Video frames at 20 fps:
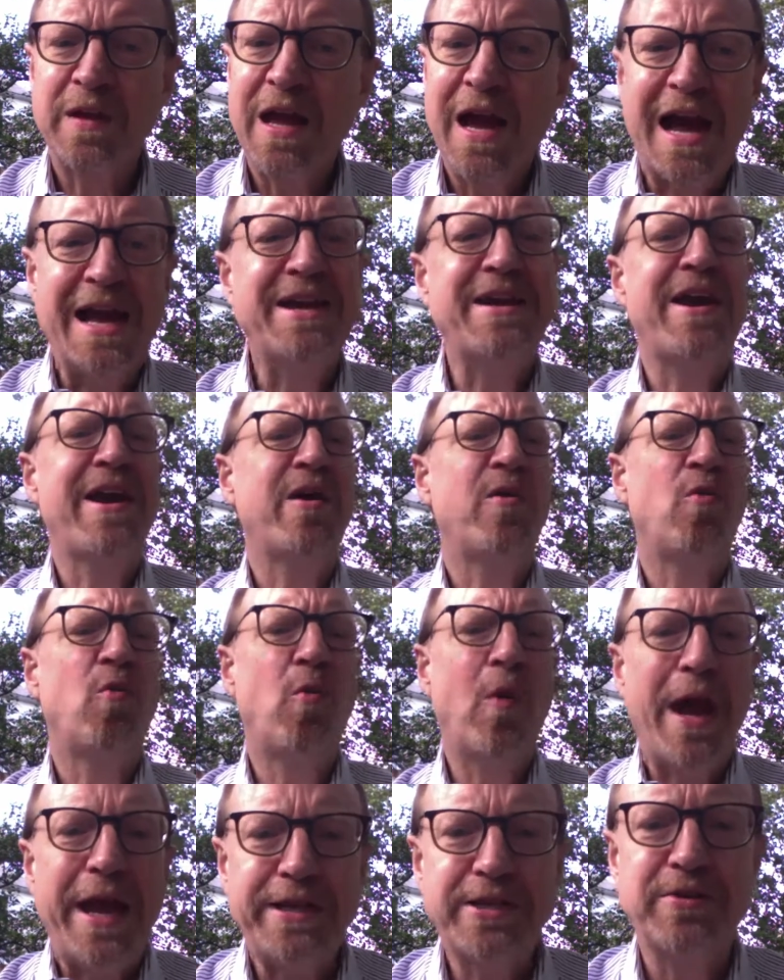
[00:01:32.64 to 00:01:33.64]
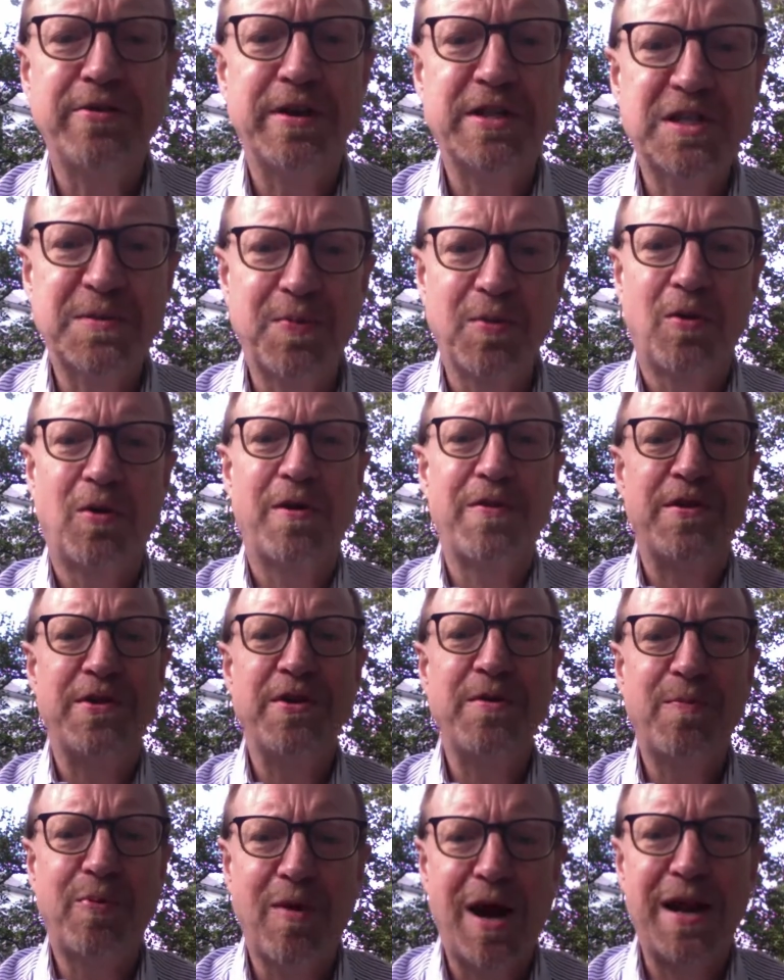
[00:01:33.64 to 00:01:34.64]
I can't wait to explore the
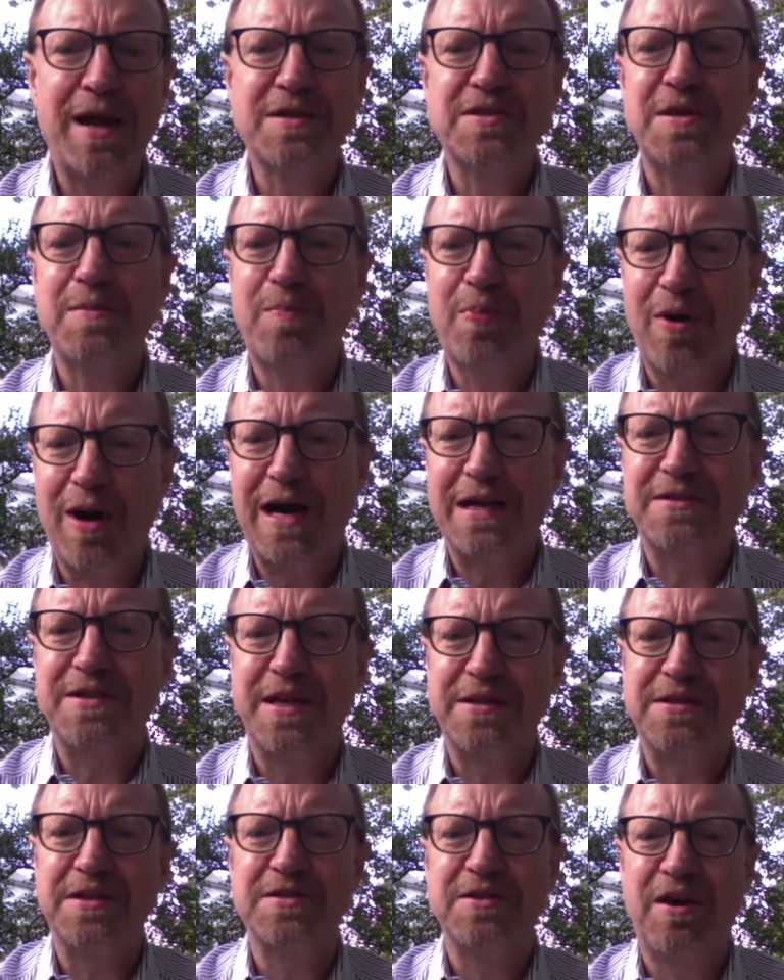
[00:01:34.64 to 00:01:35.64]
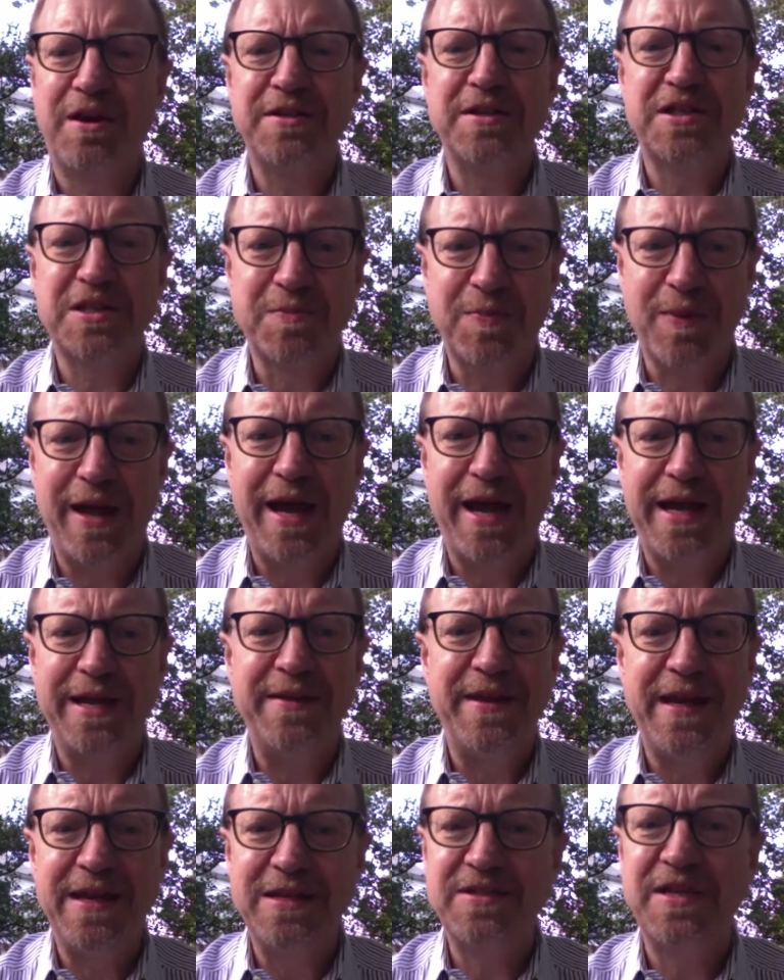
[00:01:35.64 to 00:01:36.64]
new products and processes on display
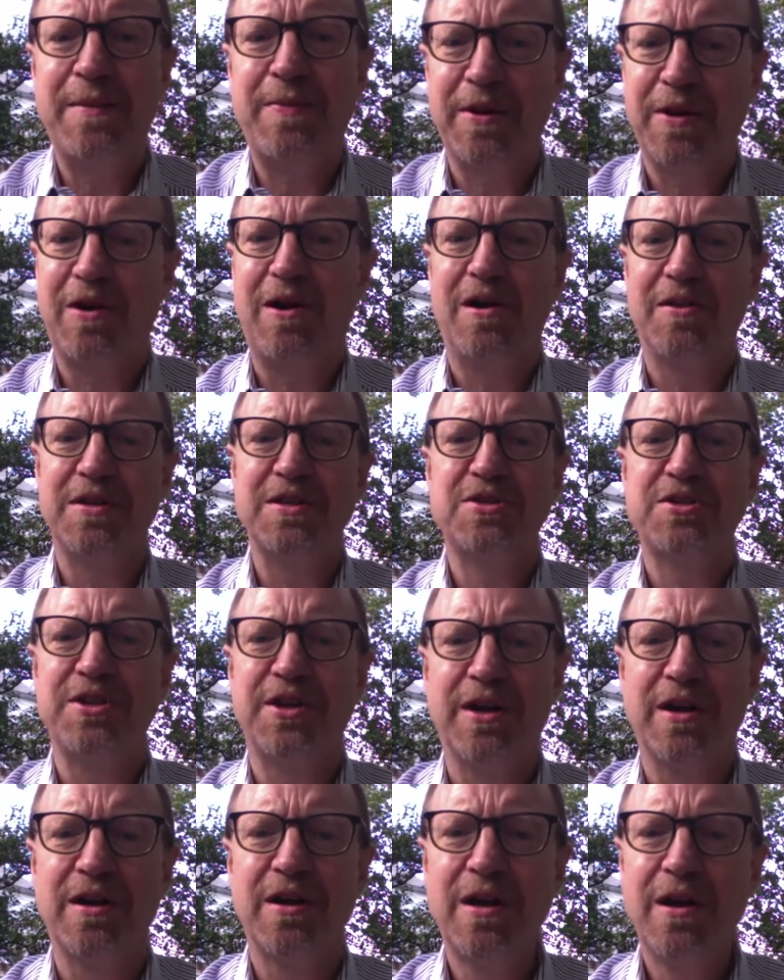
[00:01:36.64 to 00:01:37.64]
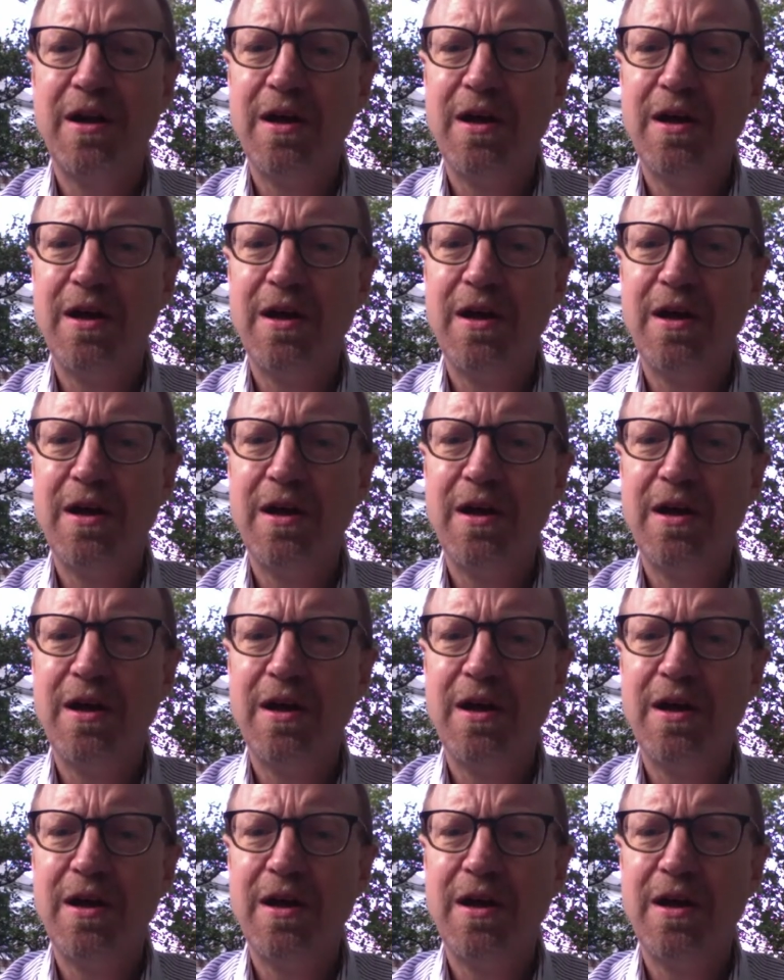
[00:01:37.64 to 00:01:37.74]
in the exhibit hall this year.